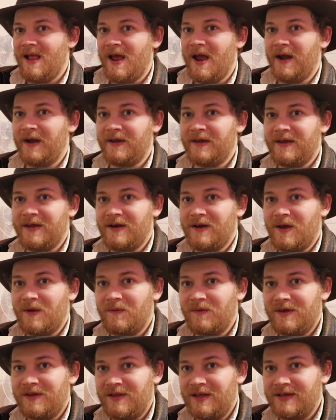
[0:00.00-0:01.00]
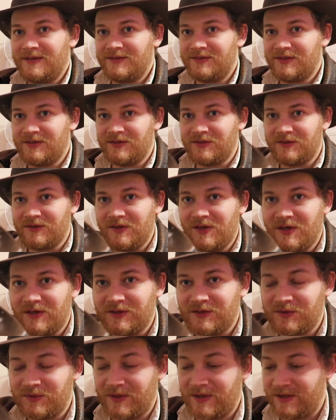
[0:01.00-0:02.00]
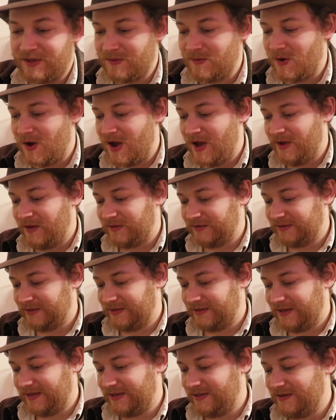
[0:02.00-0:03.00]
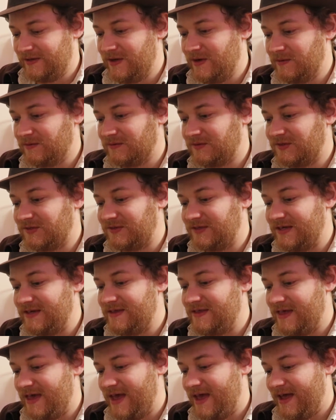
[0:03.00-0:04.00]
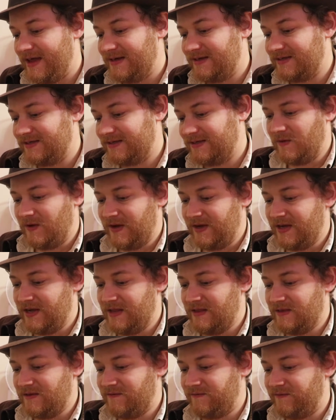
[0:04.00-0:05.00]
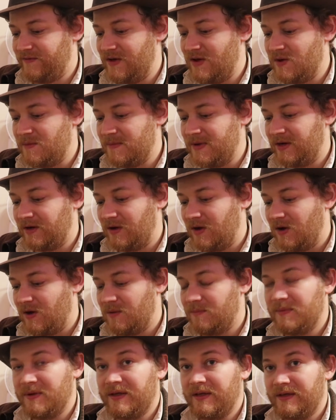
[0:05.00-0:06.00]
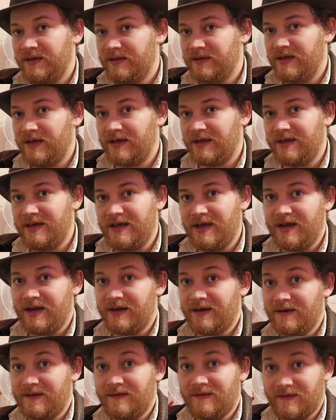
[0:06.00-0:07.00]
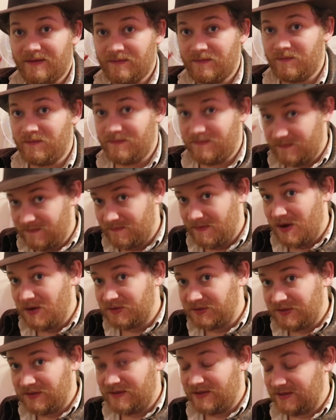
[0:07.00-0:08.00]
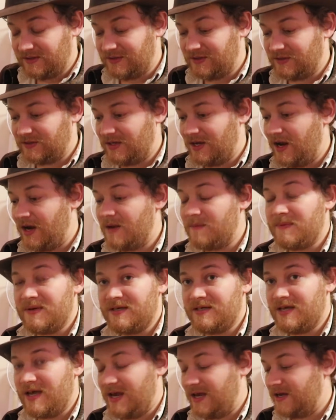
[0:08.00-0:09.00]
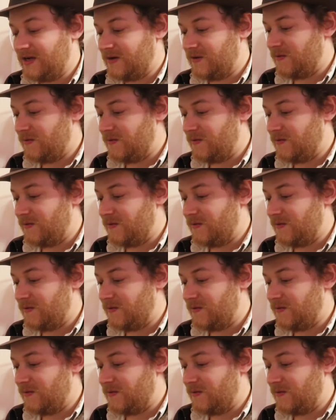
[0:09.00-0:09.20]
And again, I realize this looks really wild, and like you don't see that like in the film at all, but again, most of this is gonna be taken